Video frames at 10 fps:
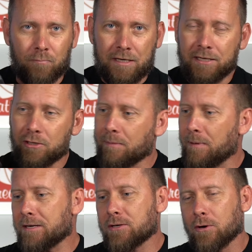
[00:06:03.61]
when he took a
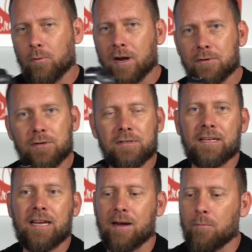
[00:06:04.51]
picture, when I was using
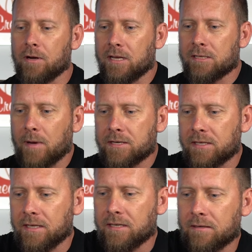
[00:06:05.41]
the camera,
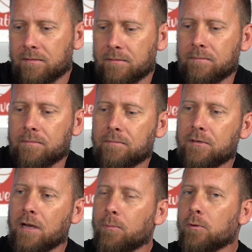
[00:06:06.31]
especially
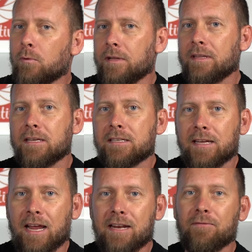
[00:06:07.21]
coupled with this
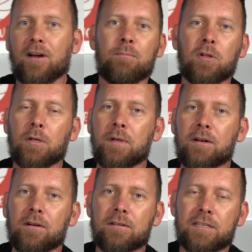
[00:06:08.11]

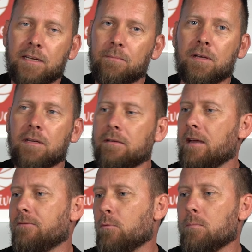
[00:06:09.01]
85mm Sigma
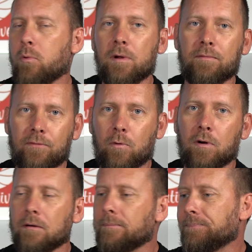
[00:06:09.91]

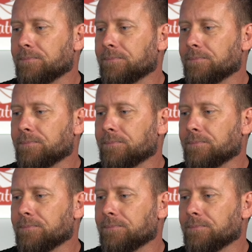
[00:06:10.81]
f1.4,